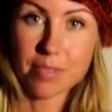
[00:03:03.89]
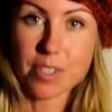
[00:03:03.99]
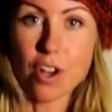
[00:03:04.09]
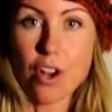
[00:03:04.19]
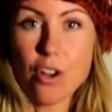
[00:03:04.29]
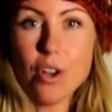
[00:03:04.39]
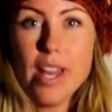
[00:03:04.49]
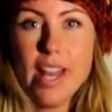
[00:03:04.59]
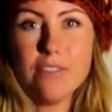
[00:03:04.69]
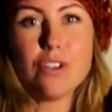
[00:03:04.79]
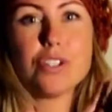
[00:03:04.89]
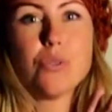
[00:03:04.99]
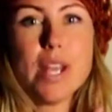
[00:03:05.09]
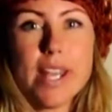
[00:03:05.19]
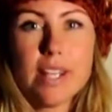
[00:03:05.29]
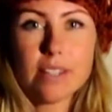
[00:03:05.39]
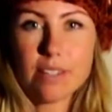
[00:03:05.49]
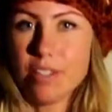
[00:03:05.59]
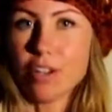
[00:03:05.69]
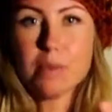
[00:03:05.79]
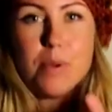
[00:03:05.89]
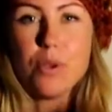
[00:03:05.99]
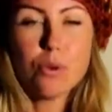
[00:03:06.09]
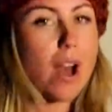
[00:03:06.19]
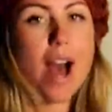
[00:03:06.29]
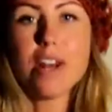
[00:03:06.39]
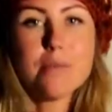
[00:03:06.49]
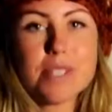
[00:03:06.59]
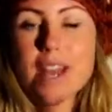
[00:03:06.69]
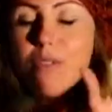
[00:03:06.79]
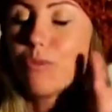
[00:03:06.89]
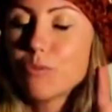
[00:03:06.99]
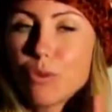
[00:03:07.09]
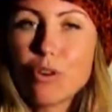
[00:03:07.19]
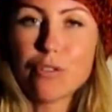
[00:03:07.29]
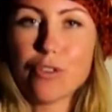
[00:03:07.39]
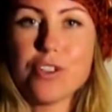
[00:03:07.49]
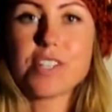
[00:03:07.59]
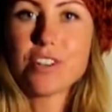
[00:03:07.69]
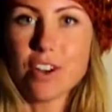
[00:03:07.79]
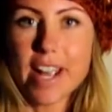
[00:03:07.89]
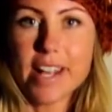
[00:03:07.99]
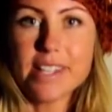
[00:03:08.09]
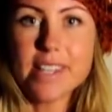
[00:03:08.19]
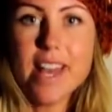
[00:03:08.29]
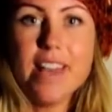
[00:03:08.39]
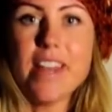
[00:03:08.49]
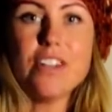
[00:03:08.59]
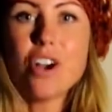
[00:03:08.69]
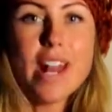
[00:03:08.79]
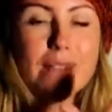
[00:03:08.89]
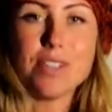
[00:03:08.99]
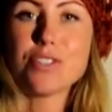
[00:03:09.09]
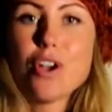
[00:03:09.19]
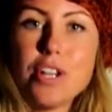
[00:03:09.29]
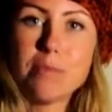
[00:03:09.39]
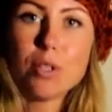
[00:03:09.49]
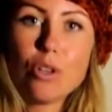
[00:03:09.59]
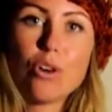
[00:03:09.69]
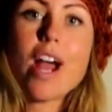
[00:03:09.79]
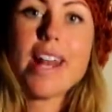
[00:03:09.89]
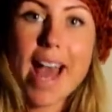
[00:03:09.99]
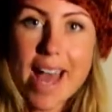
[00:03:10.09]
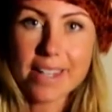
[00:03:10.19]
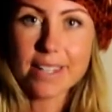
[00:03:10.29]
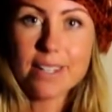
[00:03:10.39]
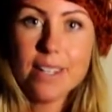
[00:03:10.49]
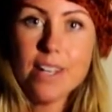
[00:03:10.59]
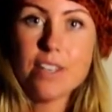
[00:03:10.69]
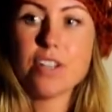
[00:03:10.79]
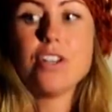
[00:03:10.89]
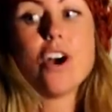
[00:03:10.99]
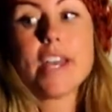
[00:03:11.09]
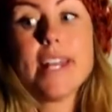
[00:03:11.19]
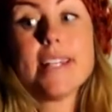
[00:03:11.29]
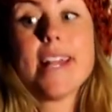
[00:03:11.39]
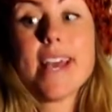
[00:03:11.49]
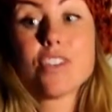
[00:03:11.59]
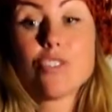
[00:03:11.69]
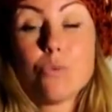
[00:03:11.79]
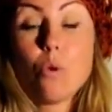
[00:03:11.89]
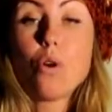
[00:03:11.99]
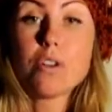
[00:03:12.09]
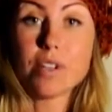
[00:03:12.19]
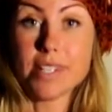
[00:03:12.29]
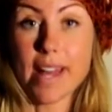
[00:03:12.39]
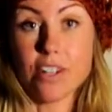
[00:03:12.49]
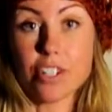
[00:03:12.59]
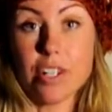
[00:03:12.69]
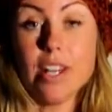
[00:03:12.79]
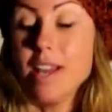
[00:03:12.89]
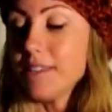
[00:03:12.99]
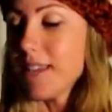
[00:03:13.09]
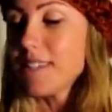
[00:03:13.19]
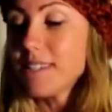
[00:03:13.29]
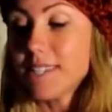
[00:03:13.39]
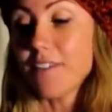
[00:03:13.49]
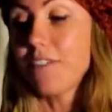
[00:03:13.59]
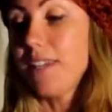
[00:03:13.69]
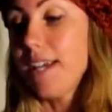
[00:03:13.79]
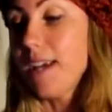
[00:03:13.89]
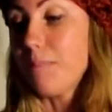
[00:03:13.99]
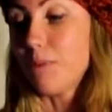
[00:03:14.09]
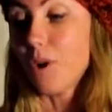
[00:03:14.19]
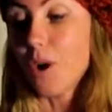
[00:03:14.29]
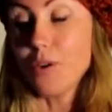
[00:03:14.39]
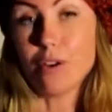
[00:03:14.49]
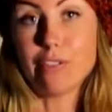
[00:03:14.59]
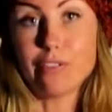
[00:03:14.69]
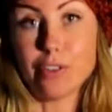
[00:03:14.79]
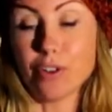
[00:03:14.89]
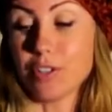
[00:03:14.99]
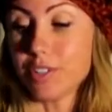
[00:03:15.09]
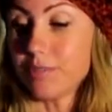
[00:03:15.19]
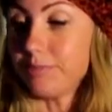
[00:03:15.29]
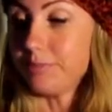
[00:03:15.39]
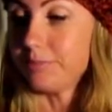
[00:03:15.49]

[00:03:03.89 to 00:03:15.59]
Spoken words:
So if you're doing, the pure 100% raw fruits and greens, then you're not having sodium chloride added. So you're not getting that extra water retention. So that's definitely a pro of fruit.